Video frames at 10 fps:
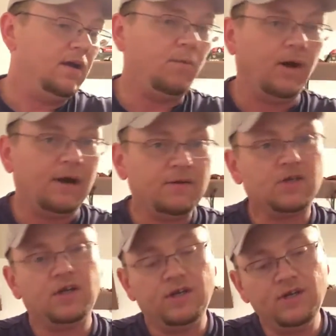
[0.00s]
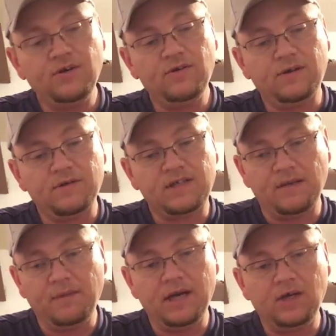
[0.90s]
what I was going to do. There was
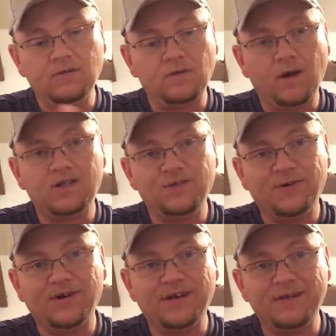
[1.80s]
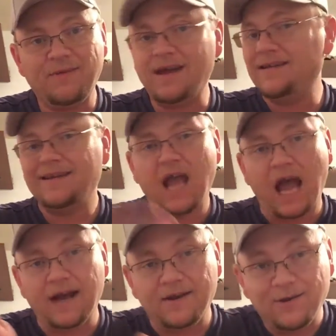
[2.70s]
somebody who was watching one on eBay.
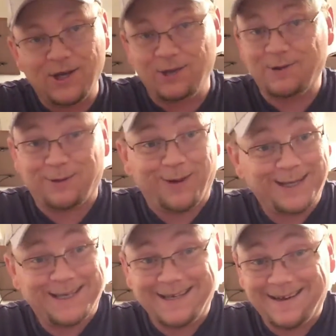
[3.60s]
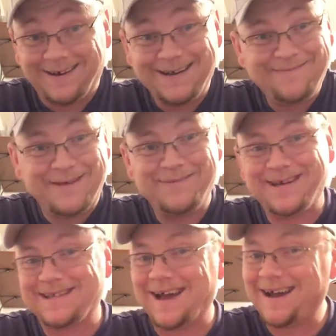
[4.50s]
I knew she was watching it on eBay
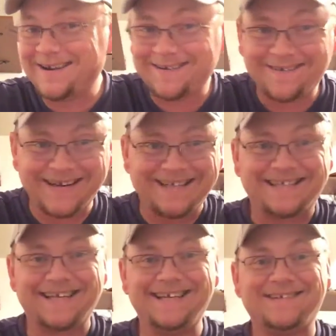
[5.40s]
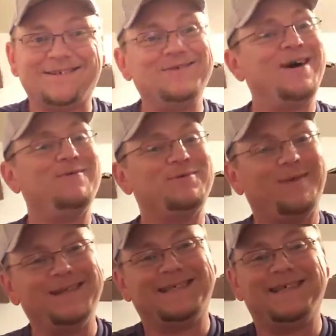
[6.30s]
because I already seen it too. I was
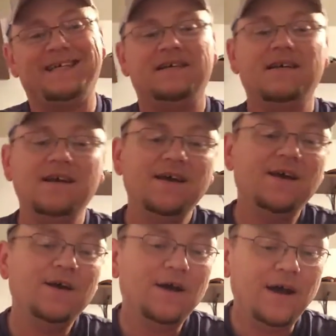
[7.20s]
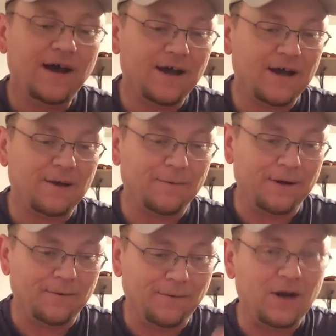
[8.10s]
watching it.
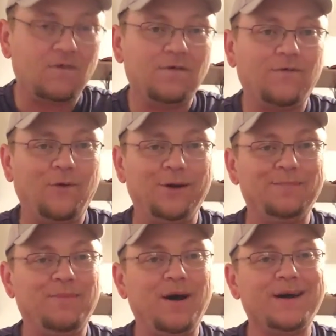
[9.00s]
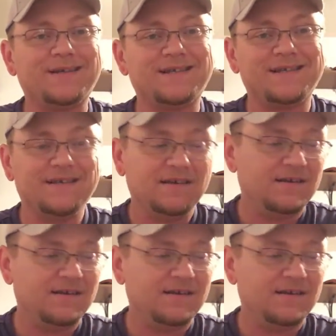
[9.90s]
When it went over 40 bucks,